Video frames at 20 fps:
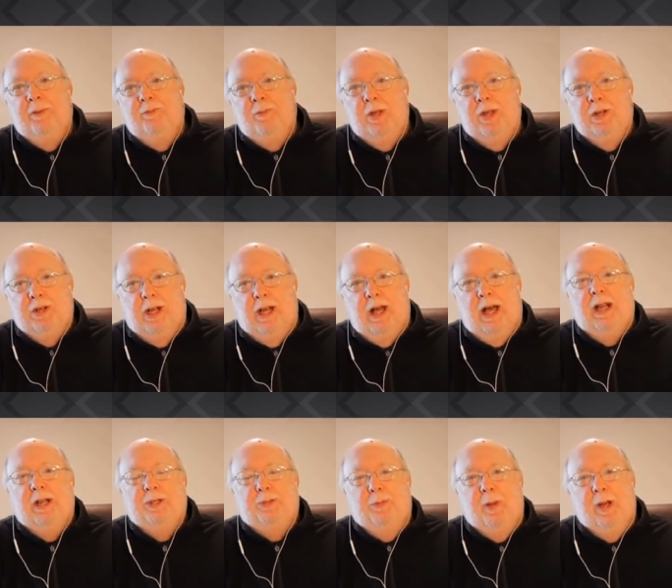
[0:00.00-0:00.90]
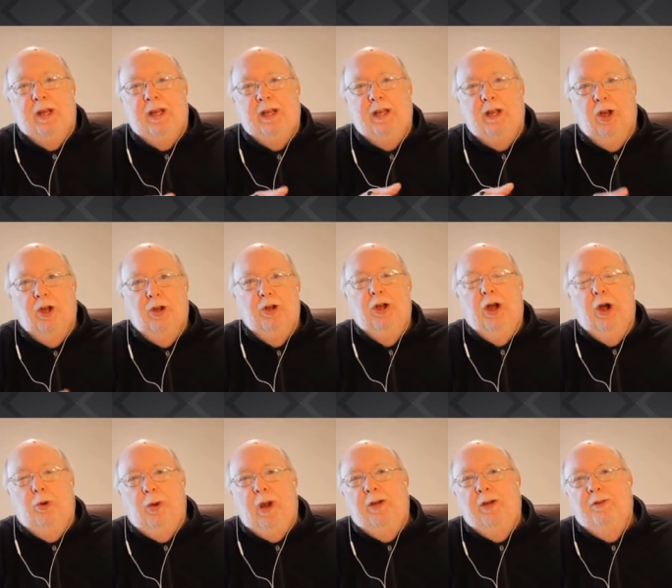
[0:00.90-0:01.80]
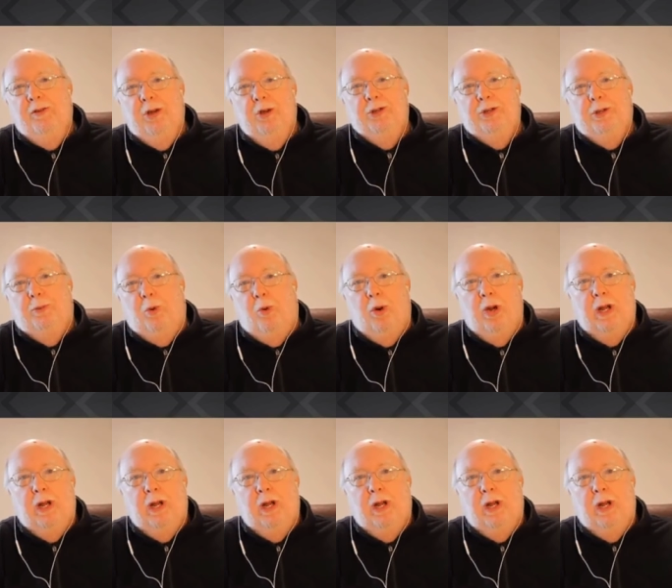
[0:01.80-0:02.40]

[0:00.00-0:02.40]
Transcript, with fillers: is a lot of spending, no revenue to support